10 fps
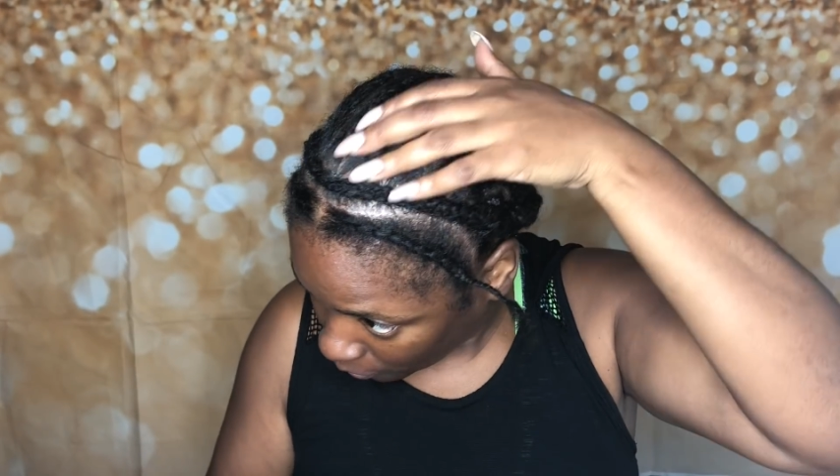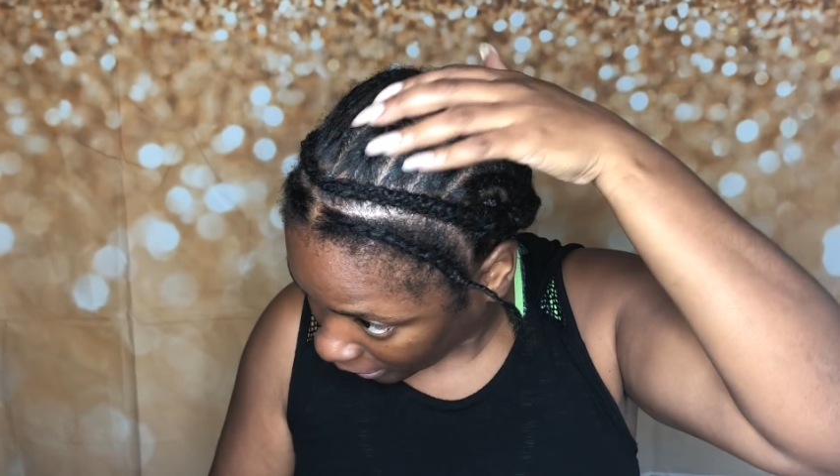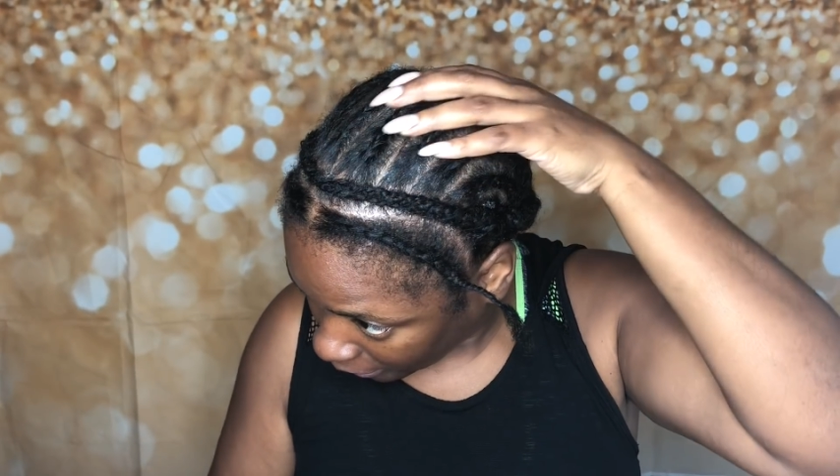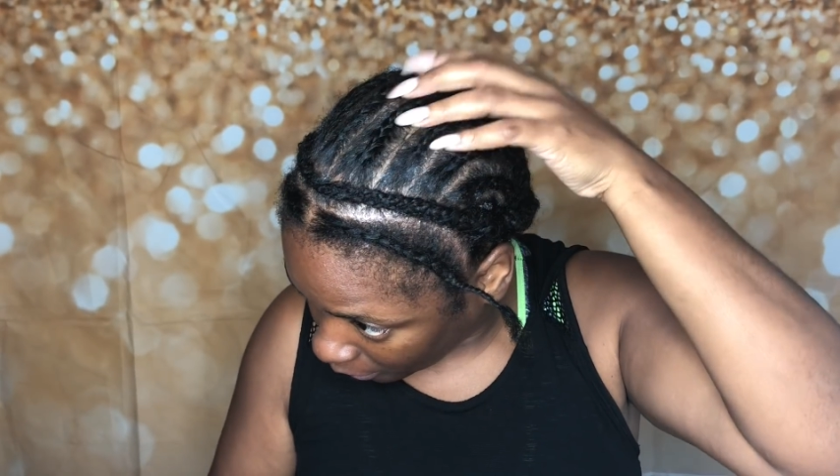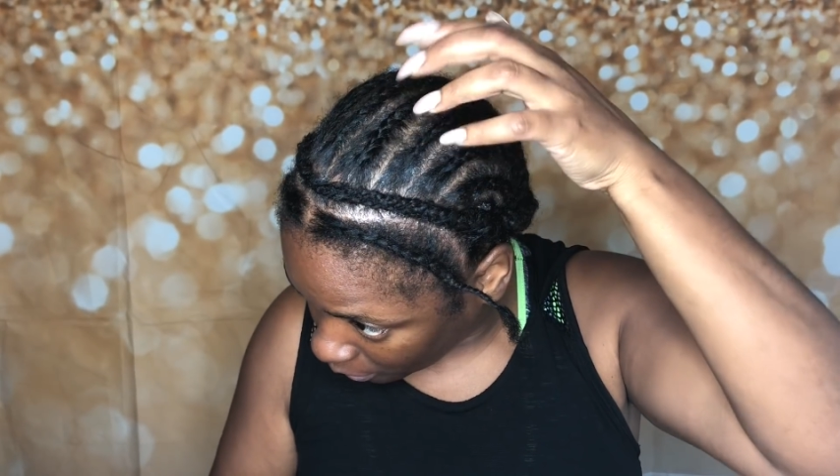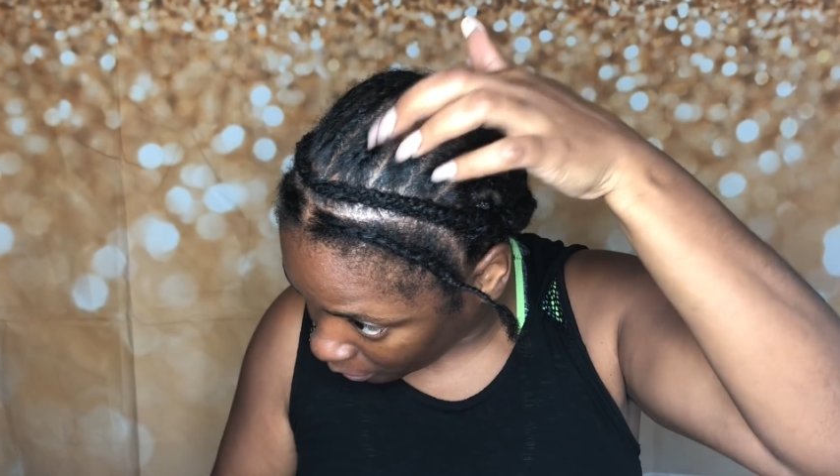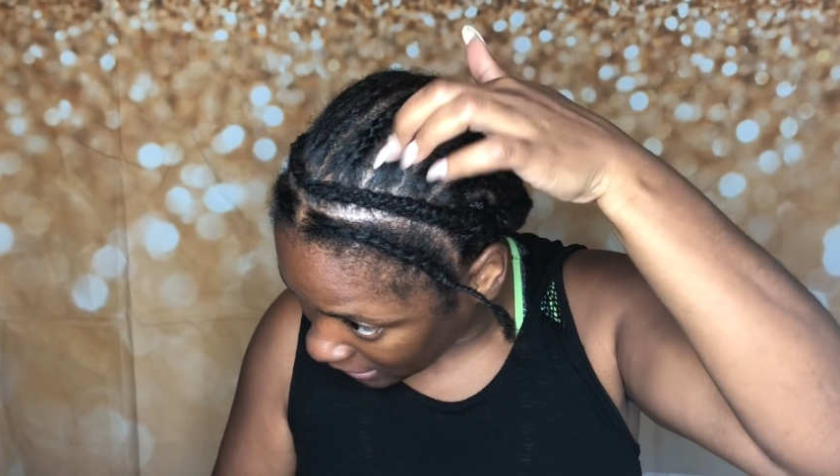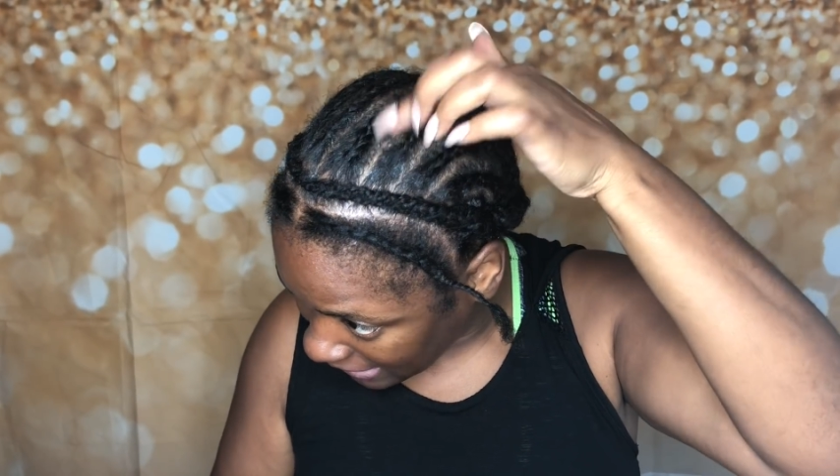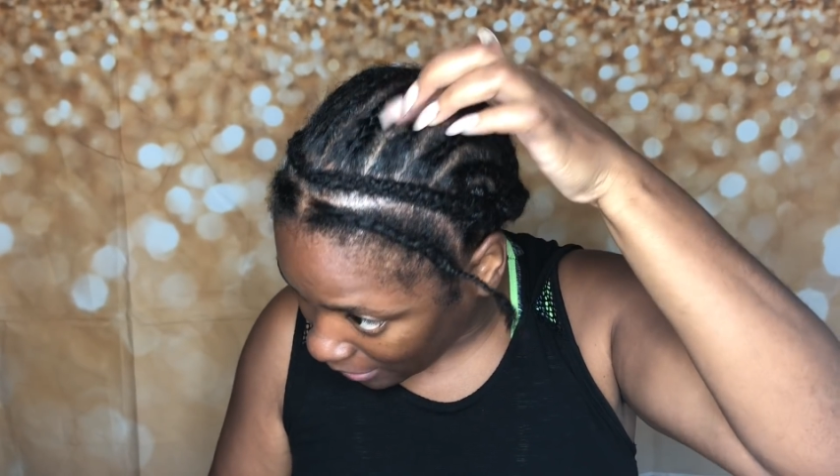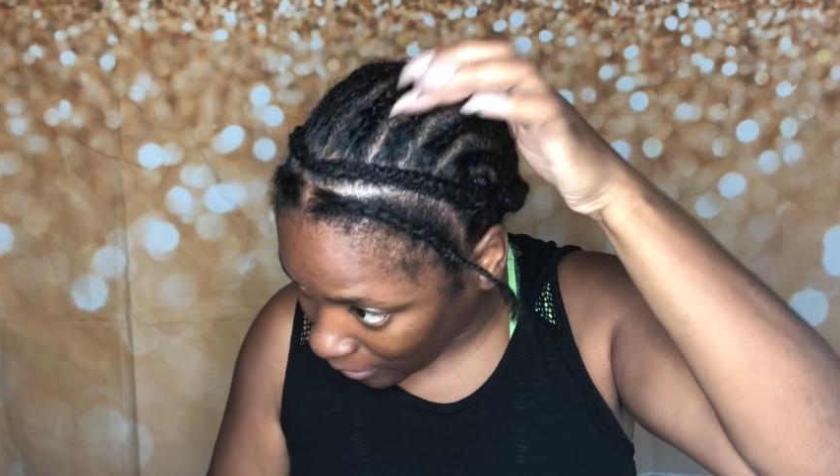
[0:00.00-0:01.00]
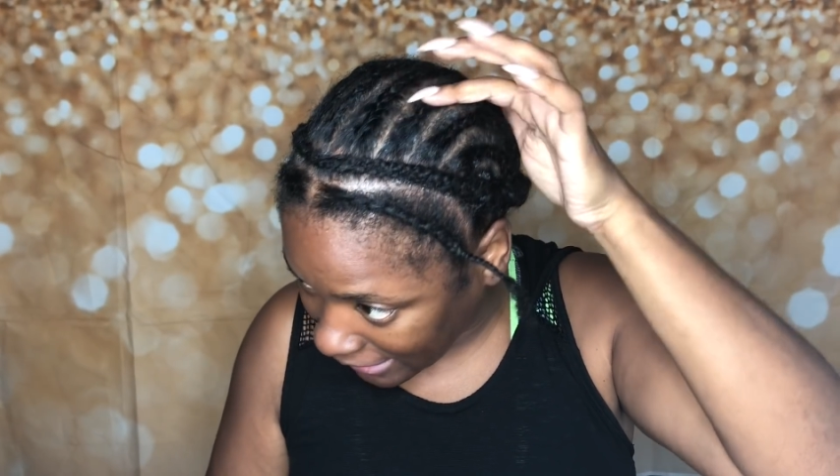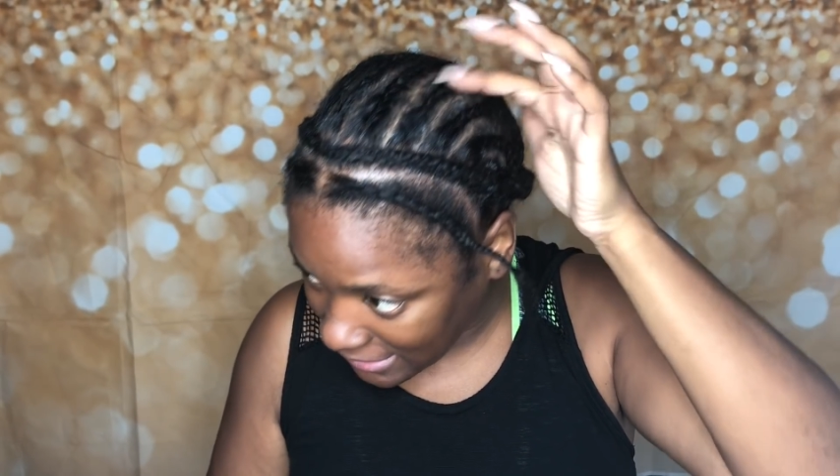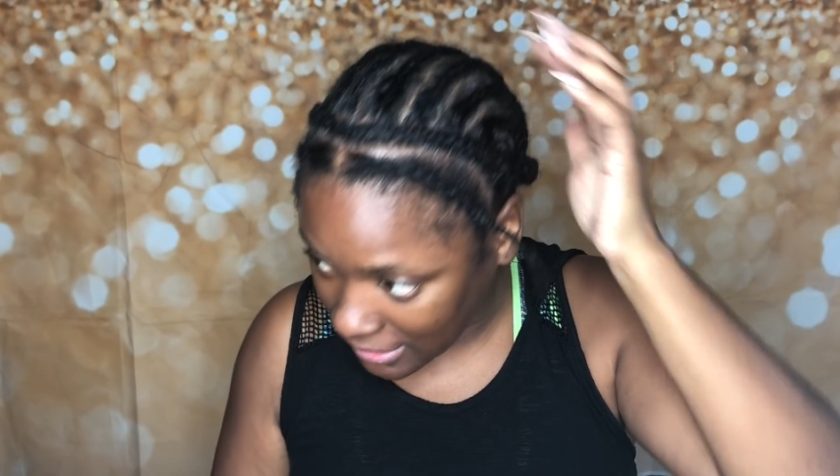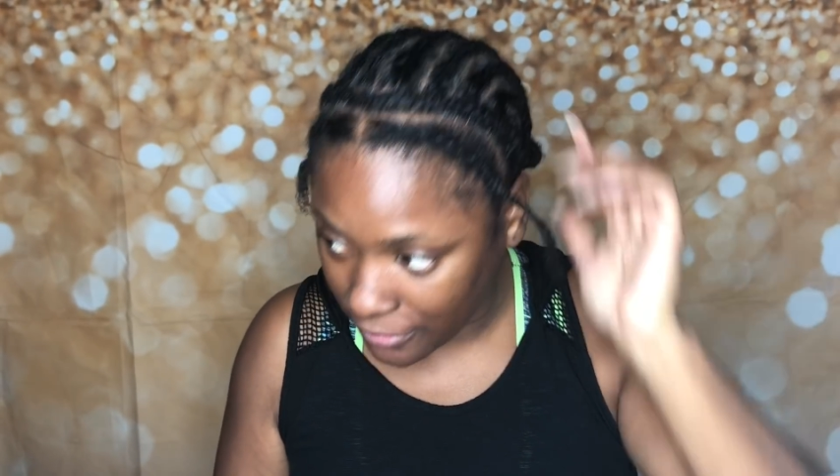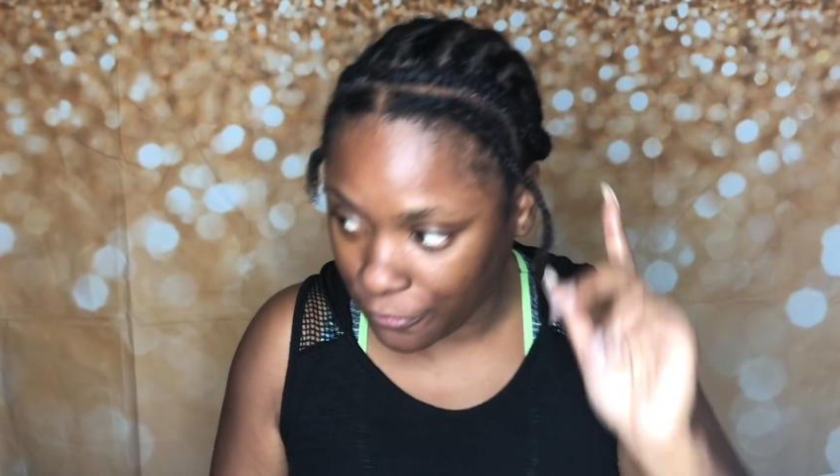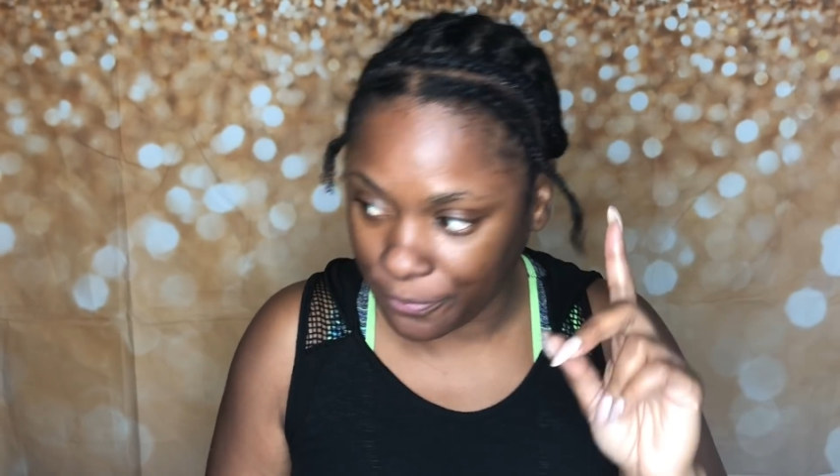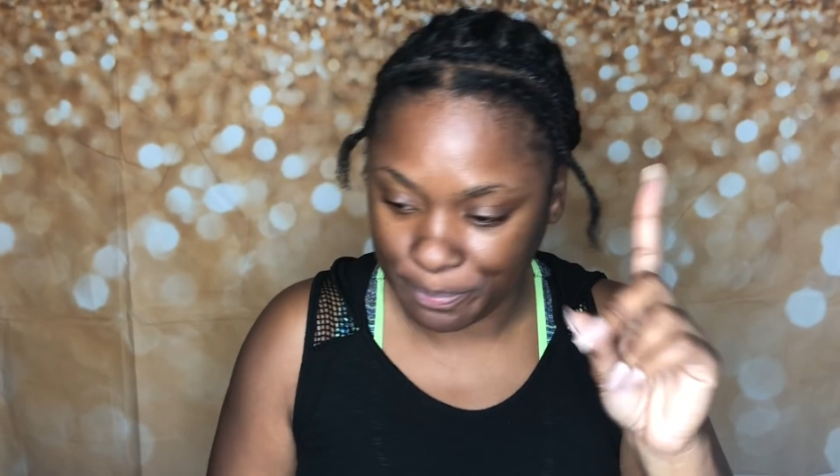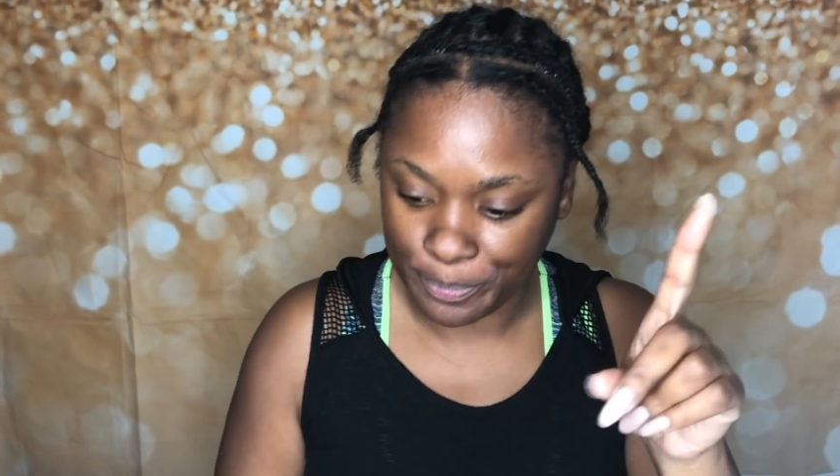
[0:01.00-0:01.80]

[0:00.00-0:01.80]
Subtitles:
wondering, what's that white stuff?